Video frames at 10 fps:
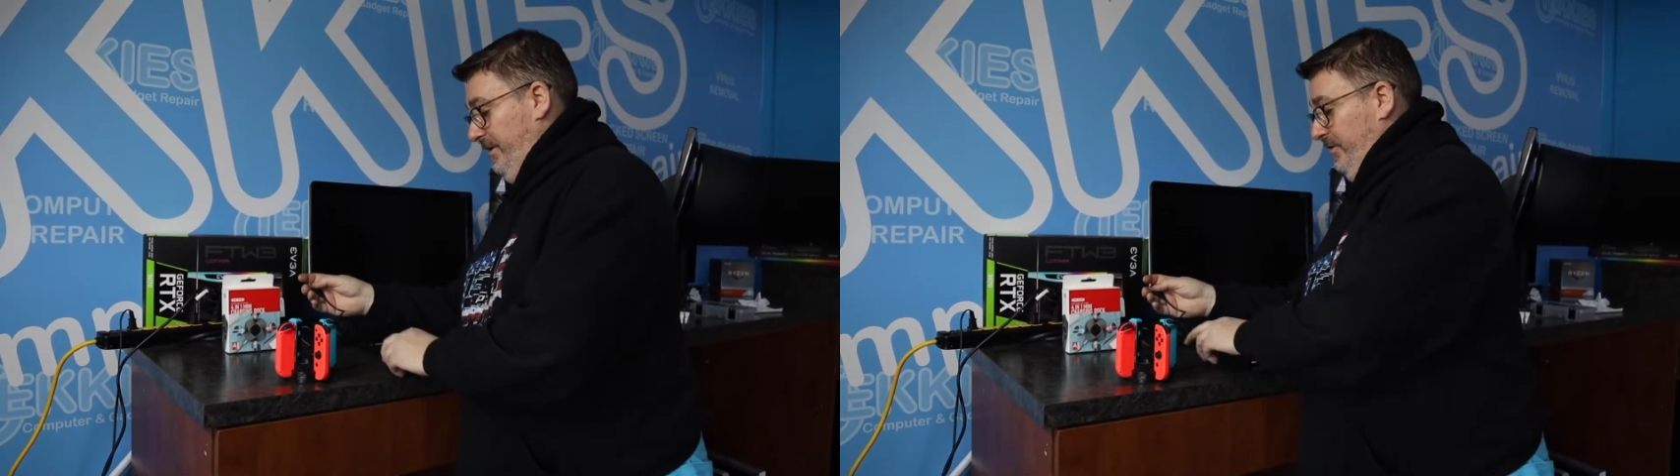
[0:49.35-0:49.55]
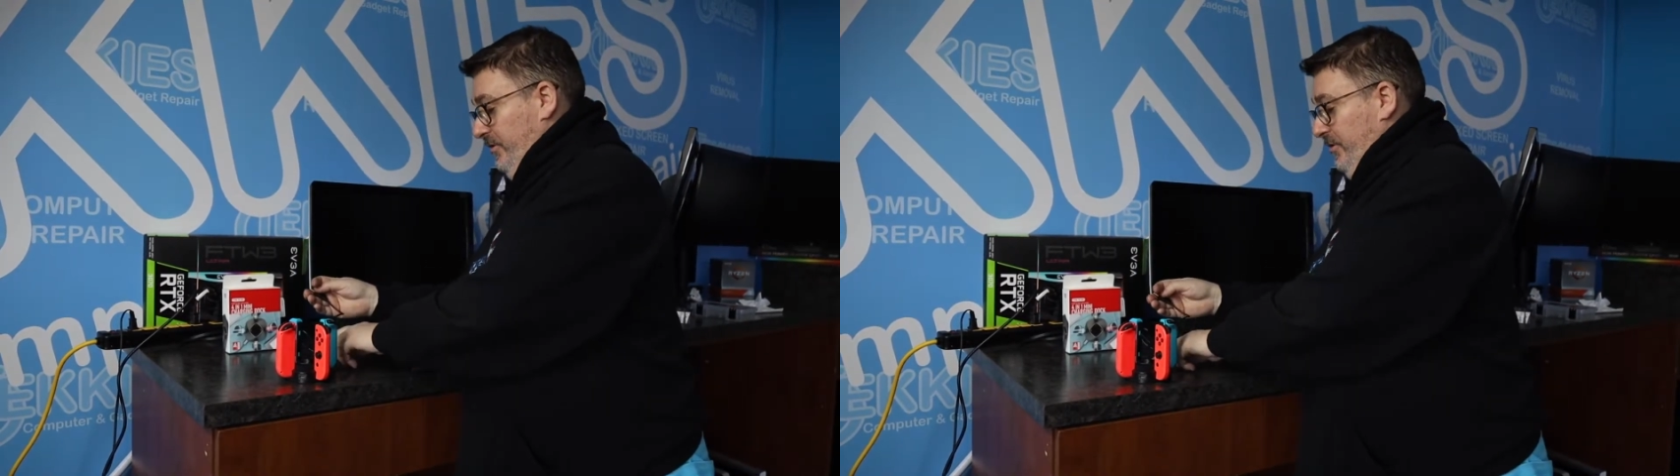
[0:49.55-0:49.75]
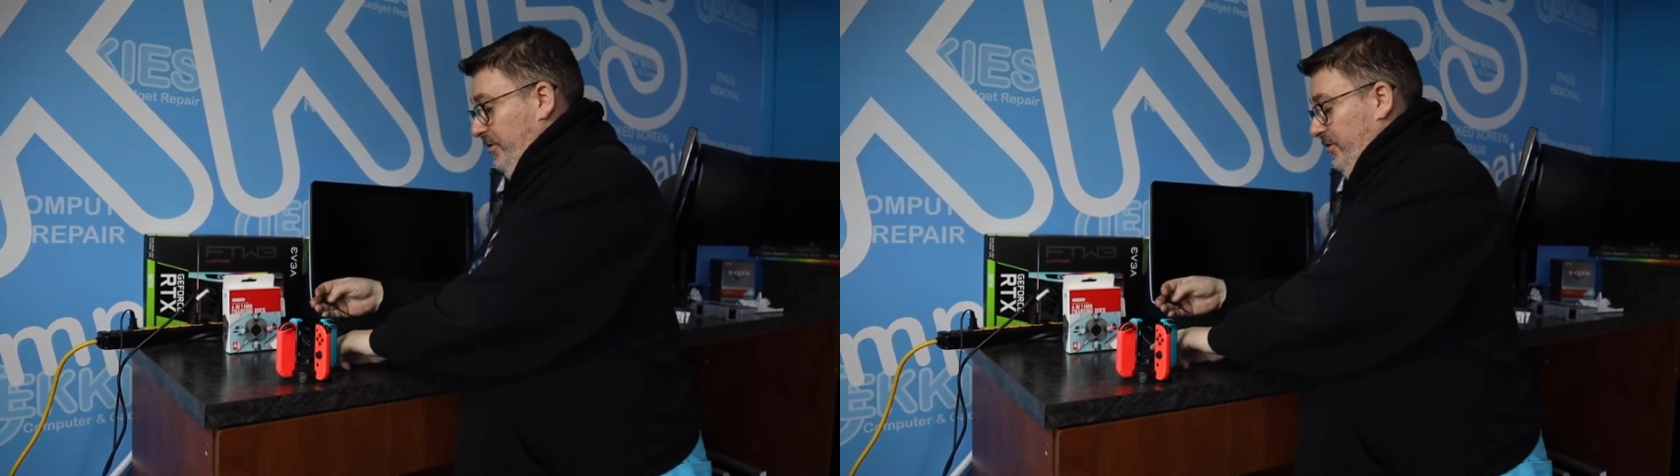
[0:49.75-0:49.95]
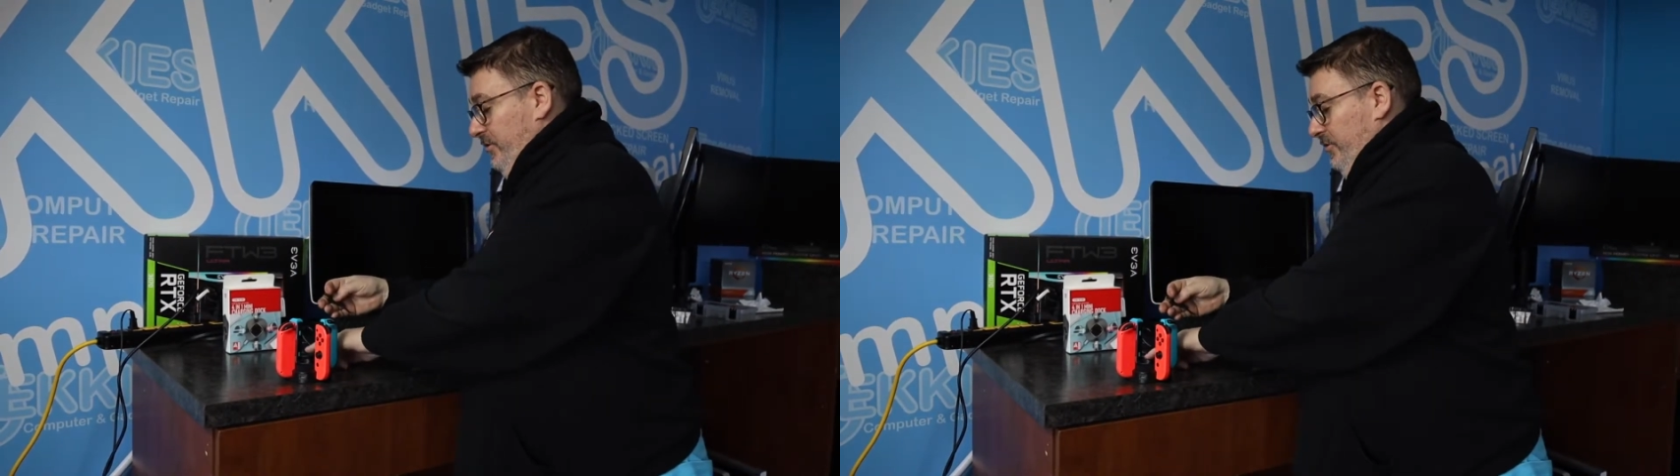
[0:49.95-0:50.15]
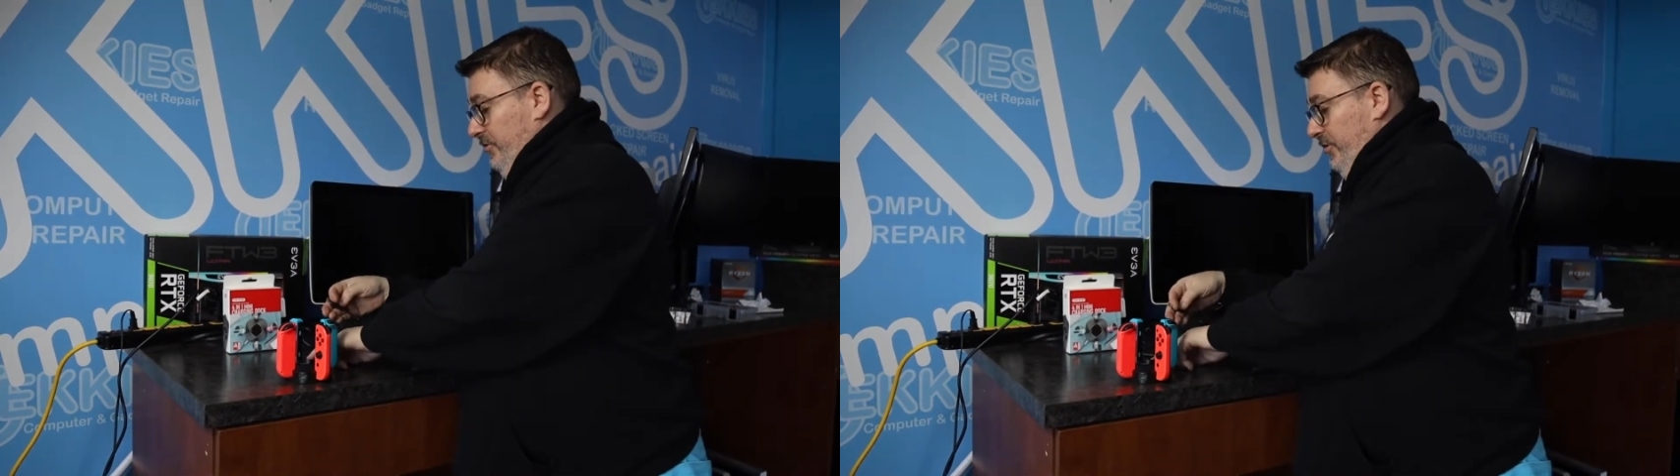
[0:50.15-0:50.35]
it into your
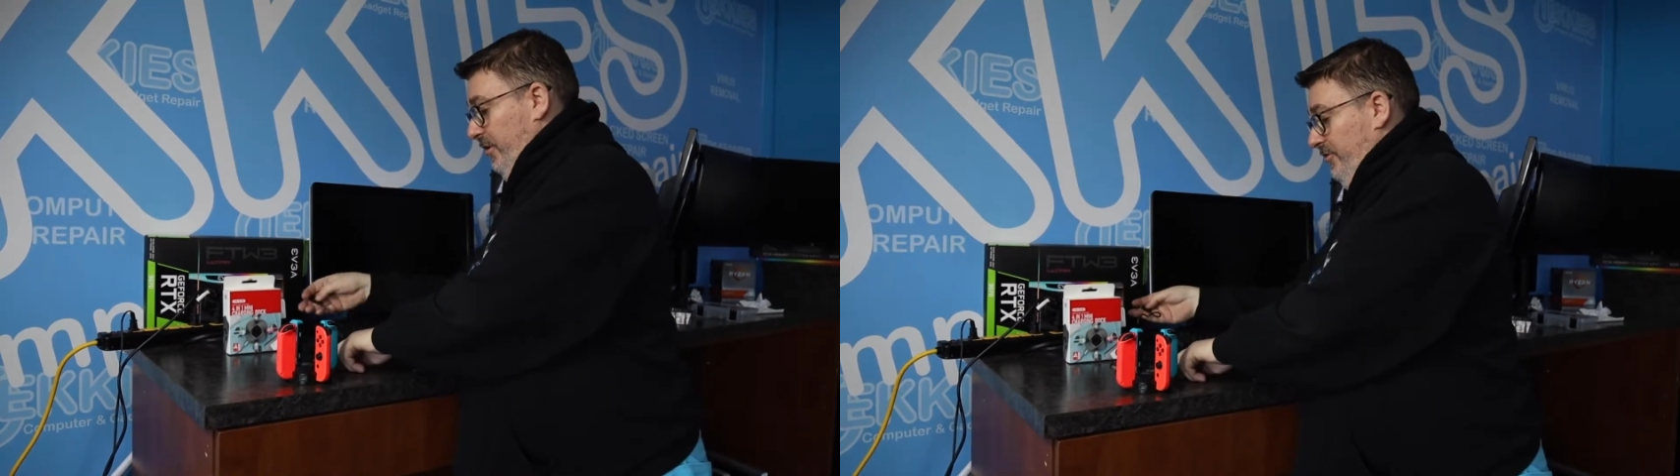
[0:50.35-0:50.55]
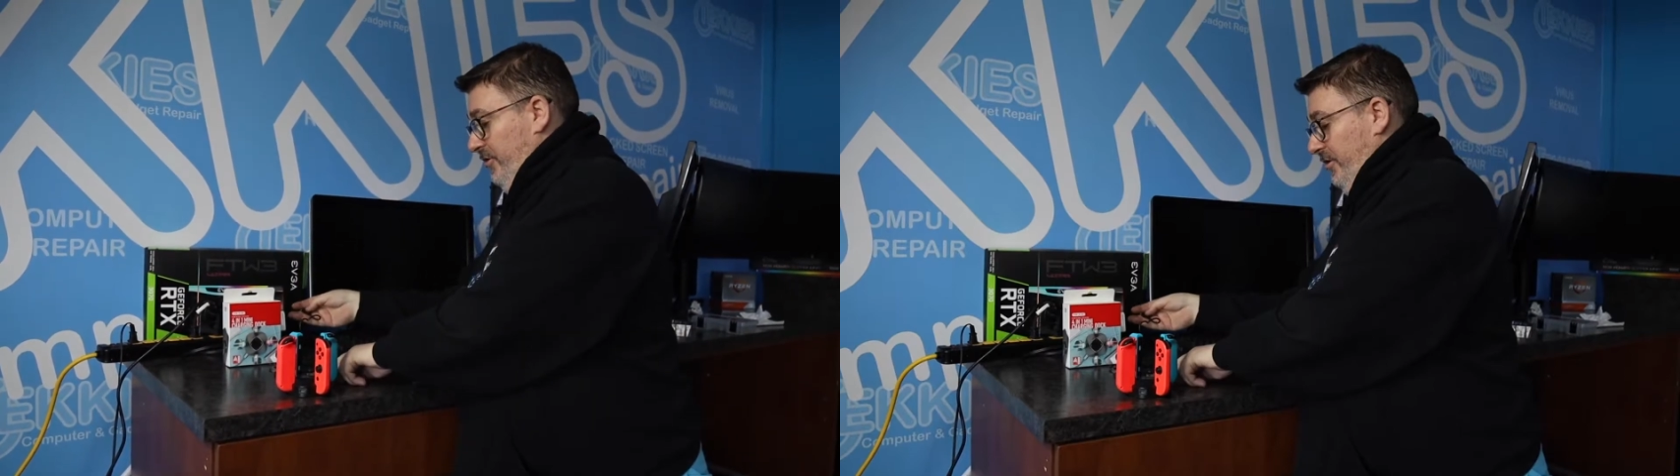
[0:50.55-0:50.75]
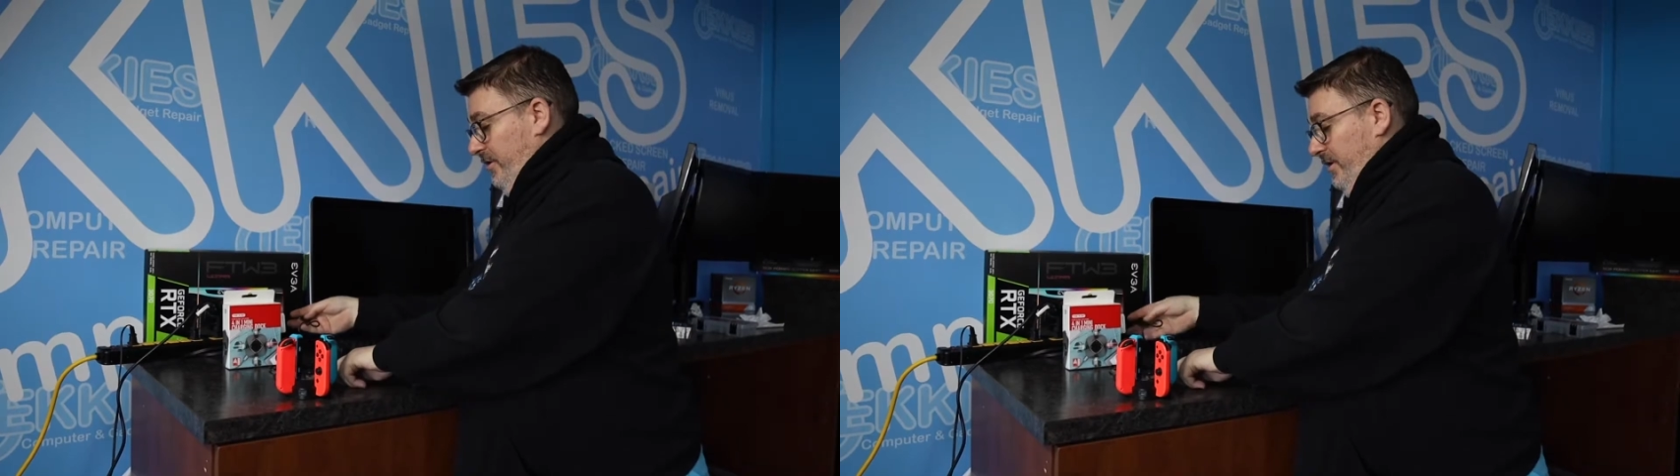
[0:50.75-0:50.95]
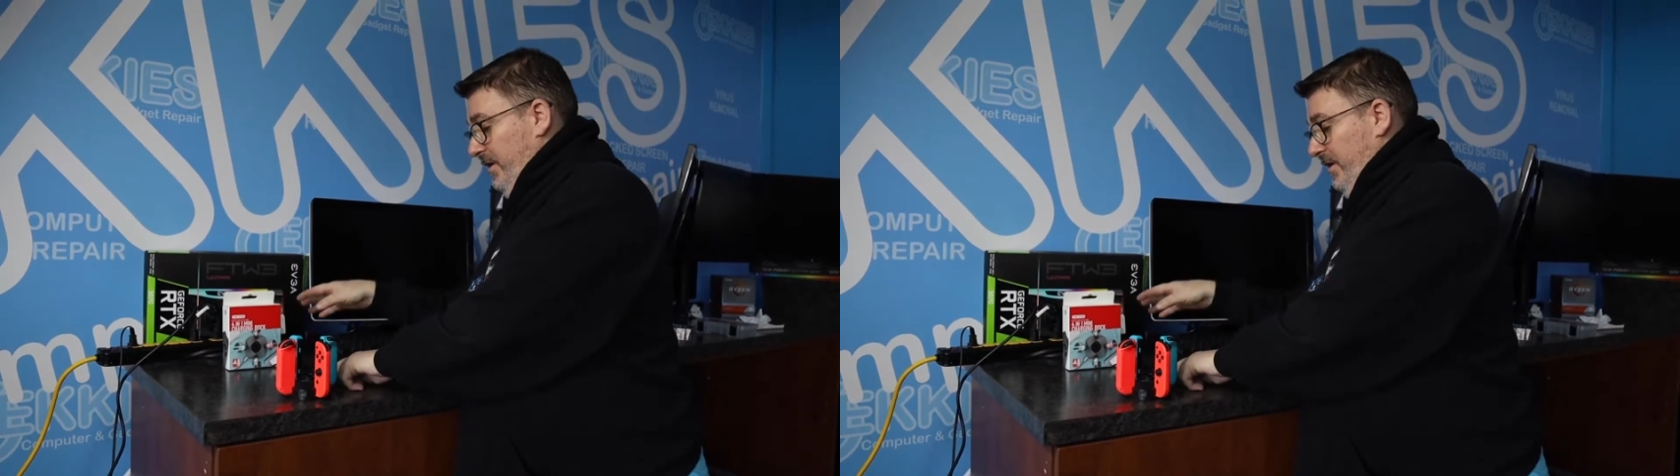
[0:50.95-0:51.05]
charger,